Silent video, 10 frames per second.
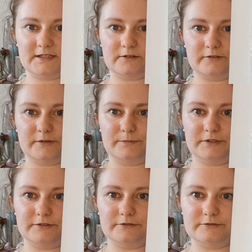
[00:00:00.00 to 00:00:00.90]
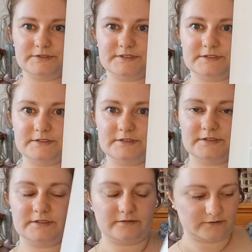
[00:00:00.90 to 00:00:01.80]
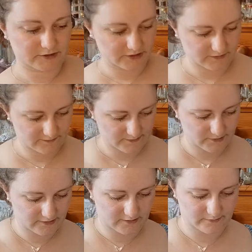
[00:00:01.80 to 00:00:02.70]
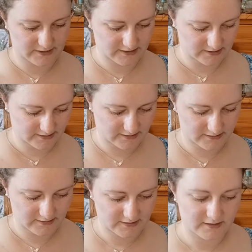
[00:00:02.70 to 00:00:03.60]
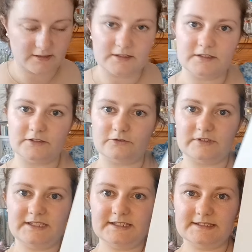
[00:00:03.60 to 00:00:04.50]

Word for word: All the blues. I'll show you the fabrics in the back. Greens.